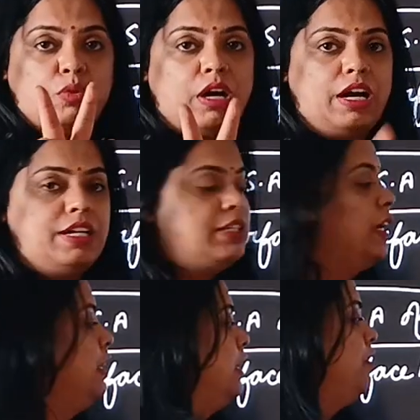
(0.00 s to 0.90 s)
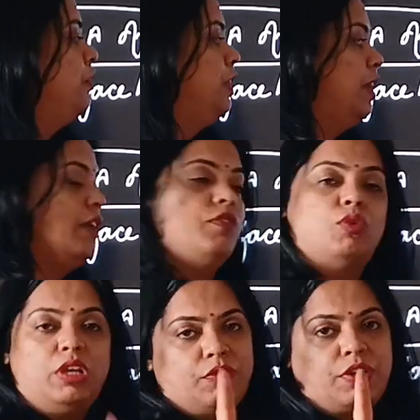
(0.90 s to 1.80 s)
r's and here we have
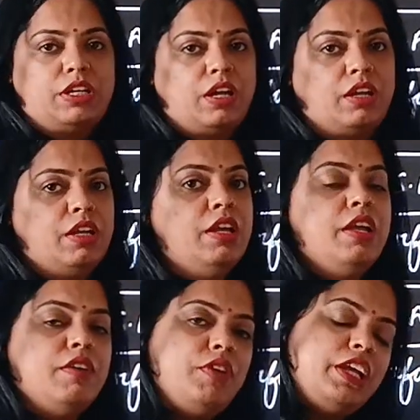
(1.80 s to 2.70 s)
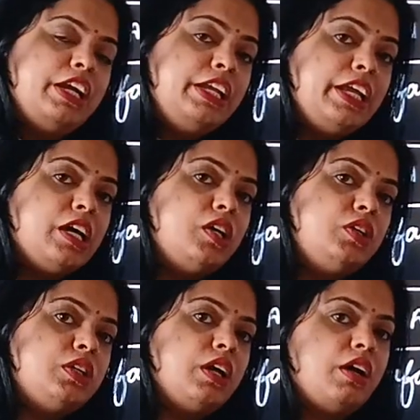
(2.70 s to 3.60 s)
only 1 r. We can take
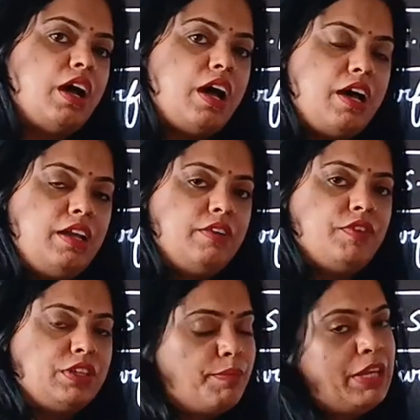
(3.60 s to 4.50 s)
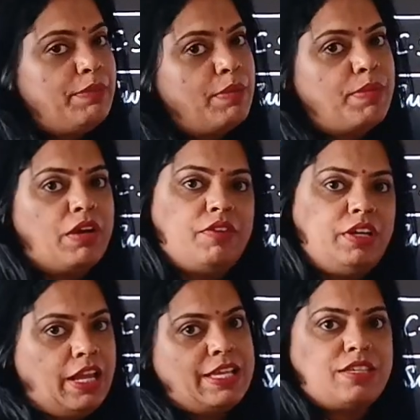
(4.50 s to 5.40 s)
out r with the minimum
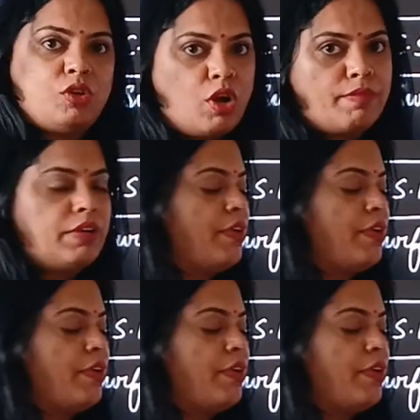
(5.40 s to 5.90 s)
power as a common